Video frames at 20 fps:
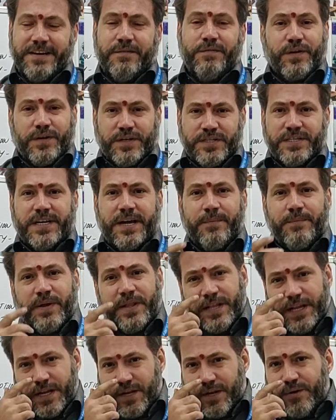for
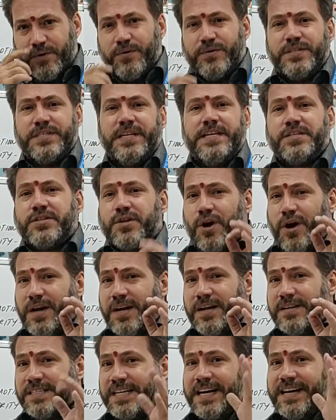example, the nose is
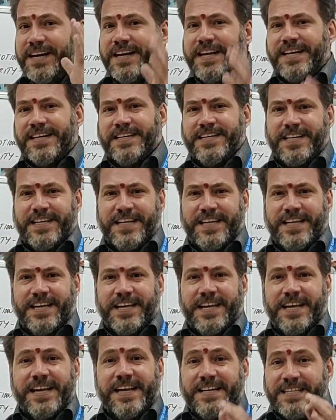called Grahana.
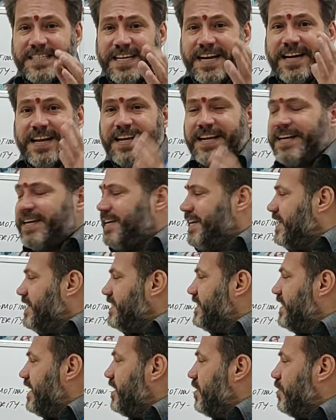Ghana
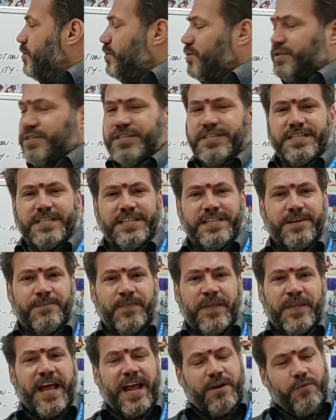is the nose.
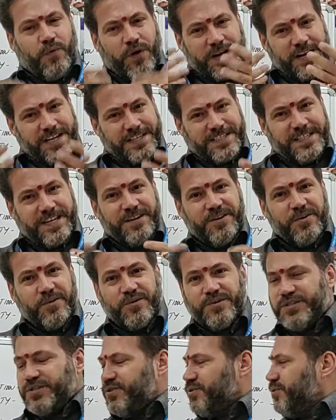And what does the
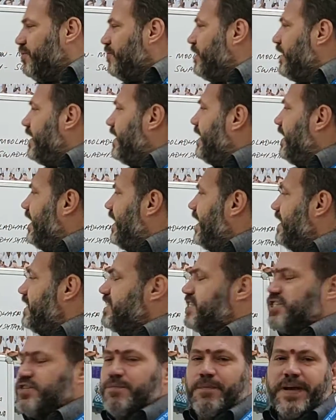nose do? It
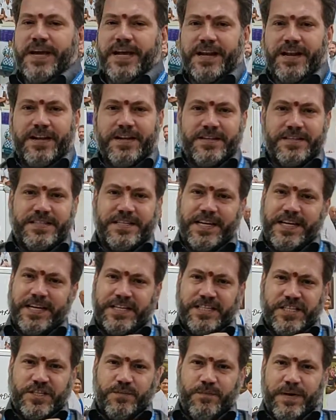smells.
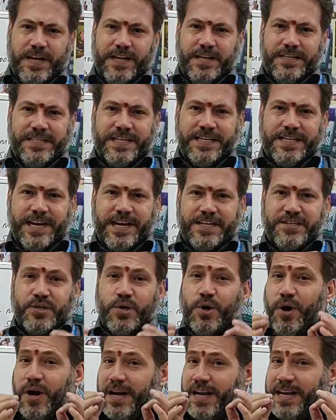It smells, and that is
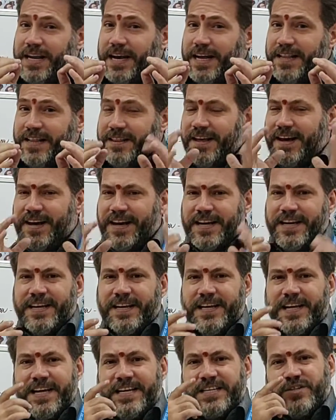called
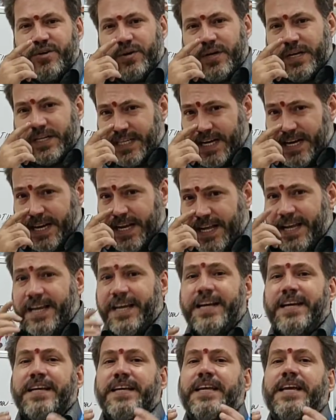Gandha. So
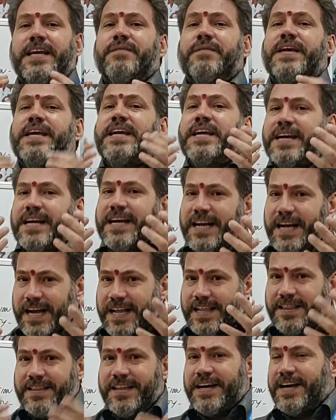Ghana giving
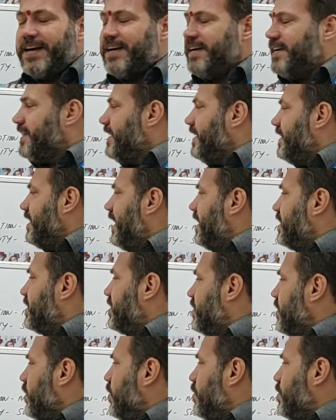Gandha, that
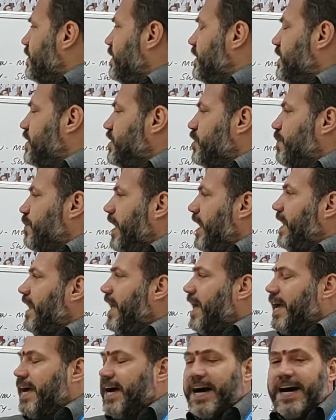is nose and
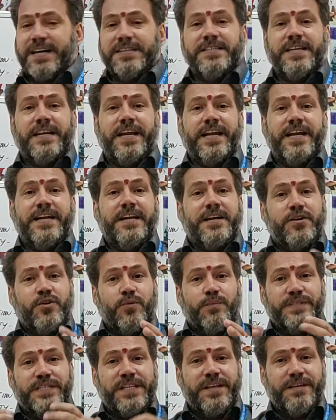smell, are related to
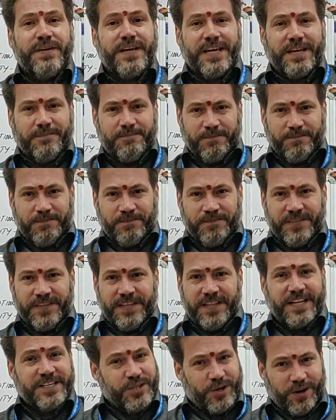Prithvi,
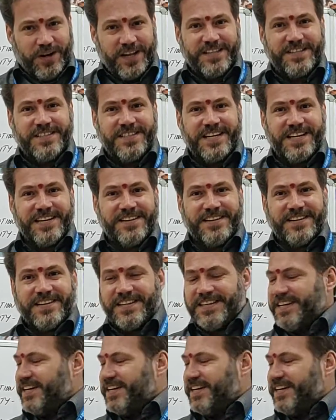the solid state.